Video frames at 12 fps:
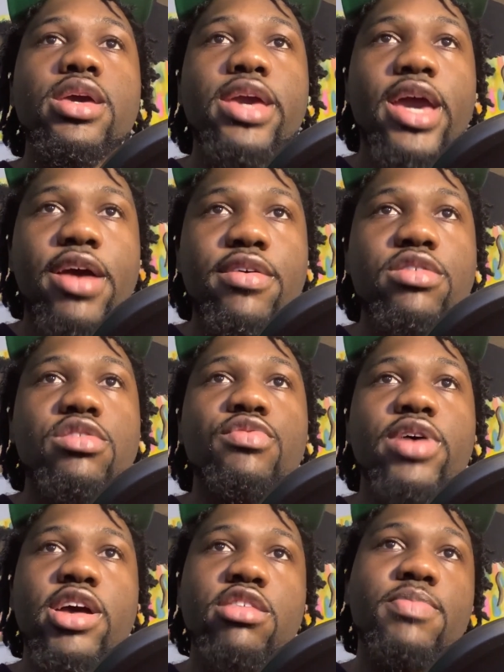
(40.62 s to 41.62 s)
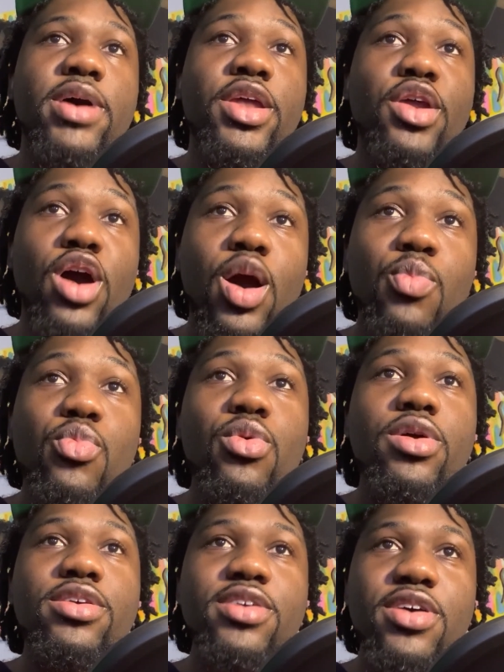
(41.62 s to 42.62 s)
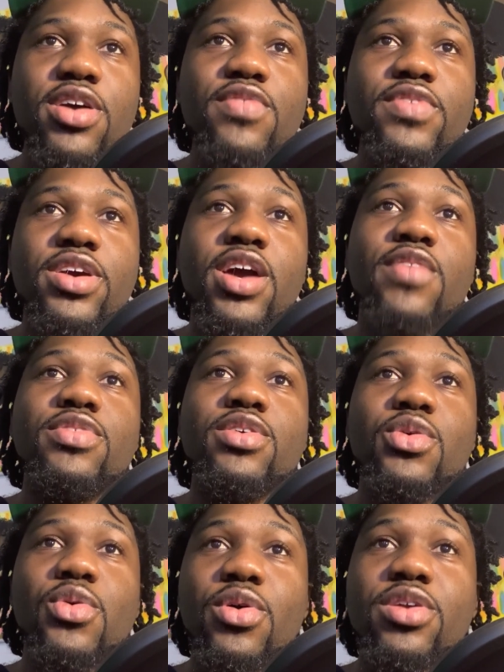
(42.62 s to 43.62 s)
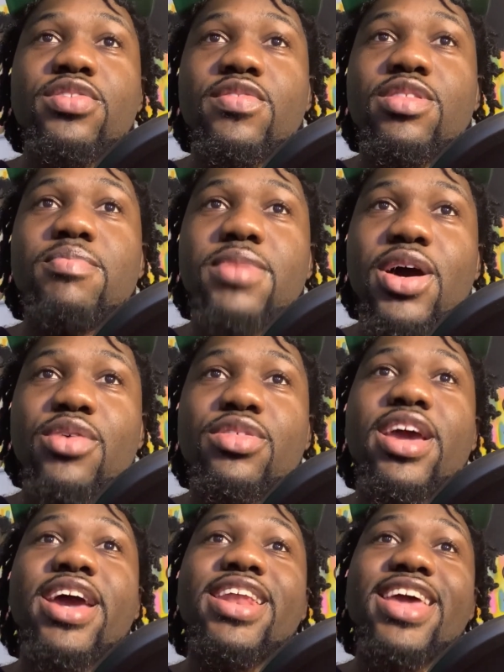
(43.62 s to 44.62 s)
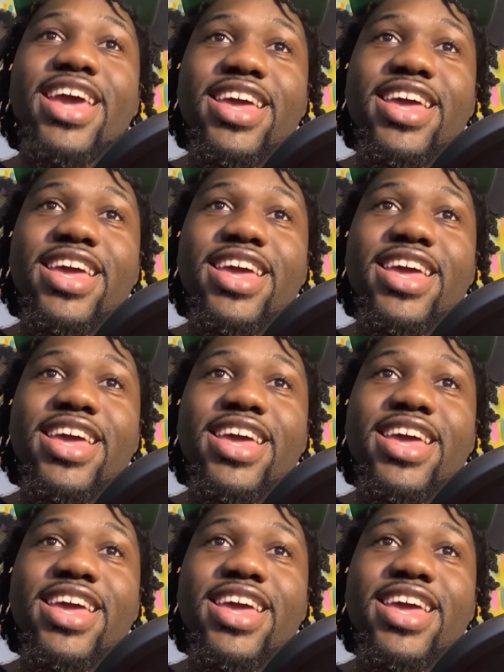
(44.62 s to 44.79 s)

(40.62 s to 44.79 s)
characterized by an upward curving of the corners of the mouth and